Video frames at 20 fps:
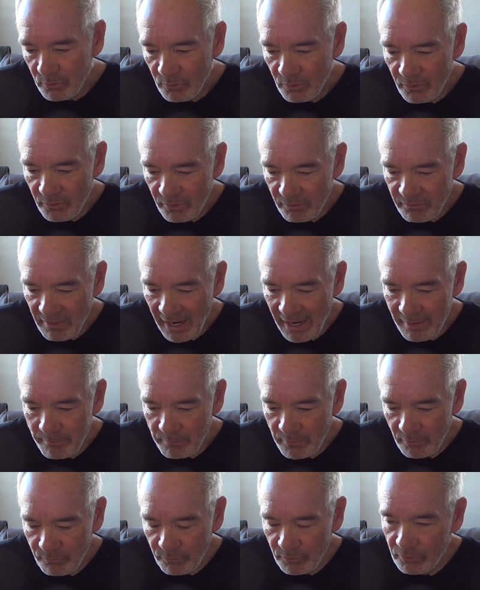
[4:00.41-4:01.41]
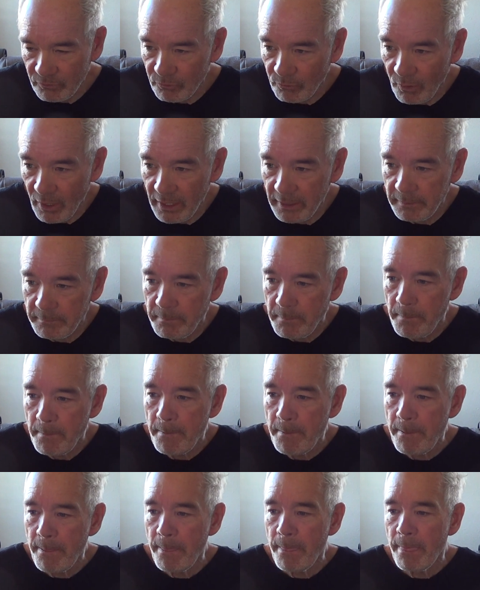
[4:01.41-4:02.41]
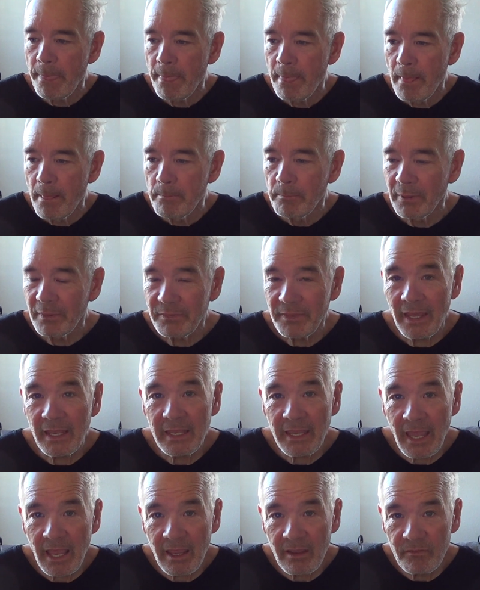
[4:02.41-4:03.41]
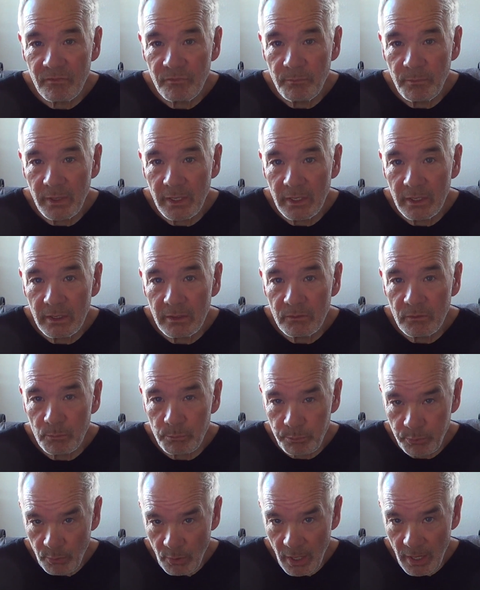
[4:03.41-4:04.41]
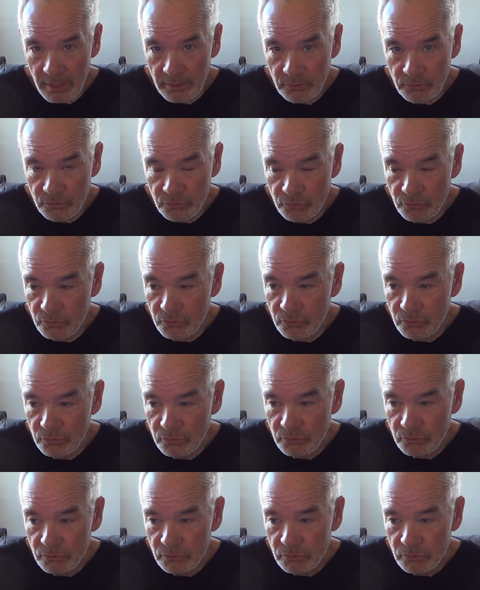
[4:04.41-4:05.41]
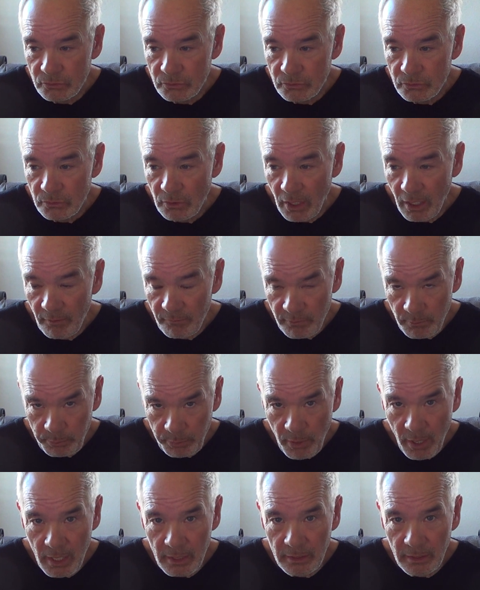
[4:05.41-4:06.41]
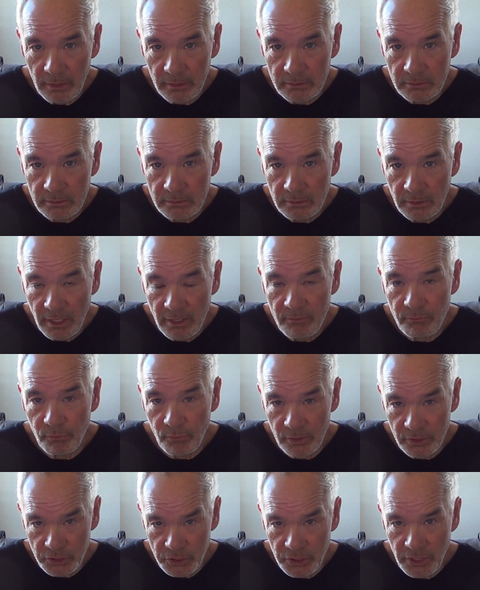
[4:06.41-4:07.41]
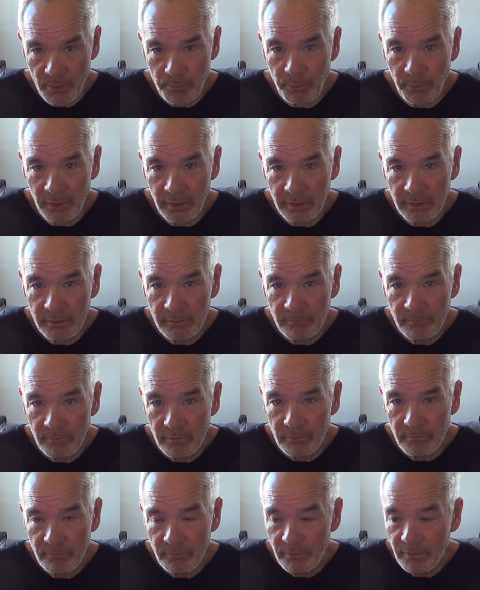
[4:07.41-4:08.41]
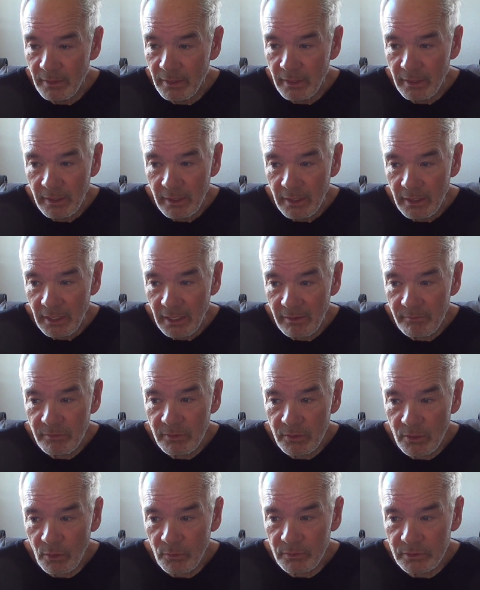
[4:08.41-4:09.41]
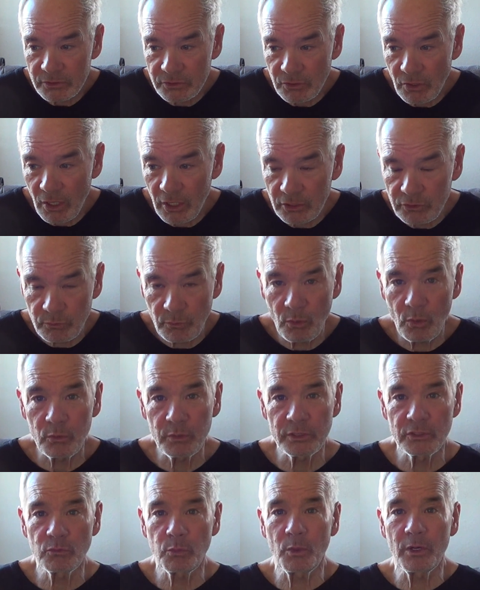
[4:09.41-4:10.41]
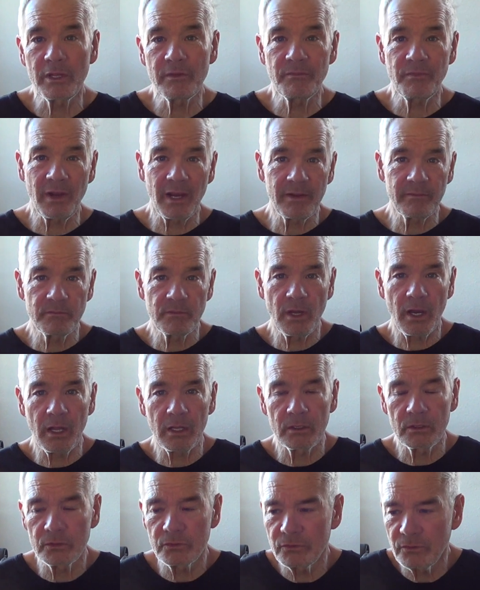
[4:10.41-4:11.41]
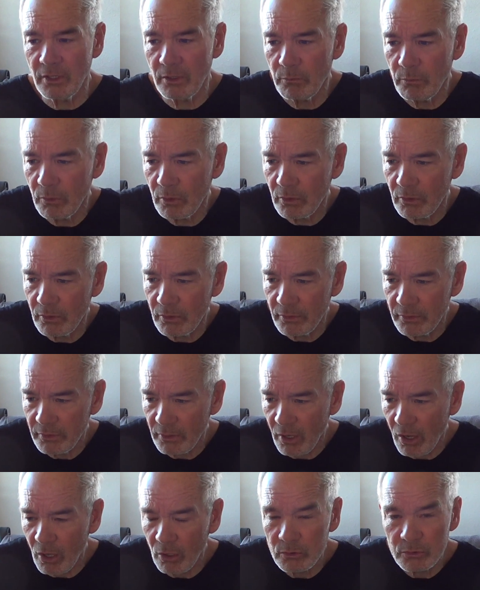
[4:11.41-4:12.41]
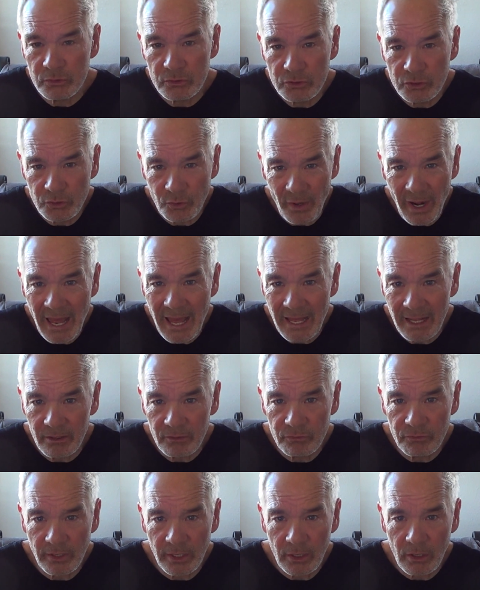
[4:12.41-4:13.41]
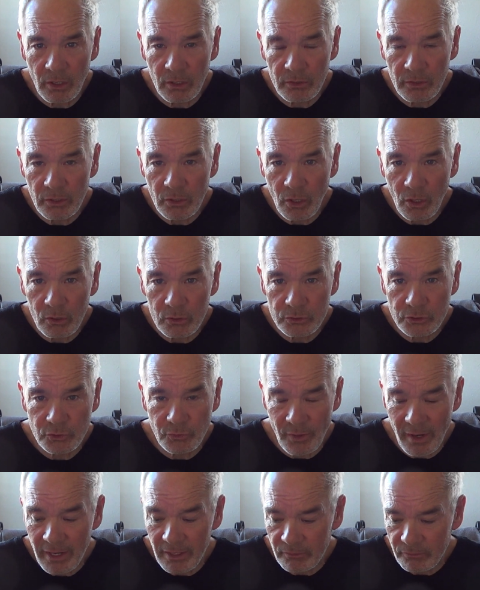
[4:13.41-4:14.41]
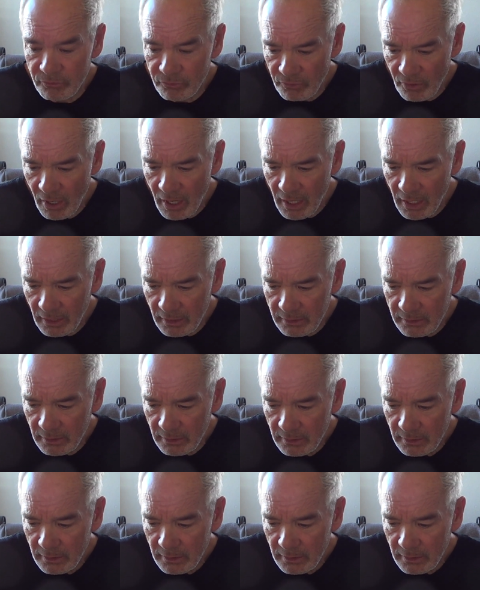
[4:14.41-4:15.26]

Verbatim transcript: there's a time difference, right? But they gave me the price of the product and free shipping. Even though the socks were only $25, they were an ultra they call it ultra sock.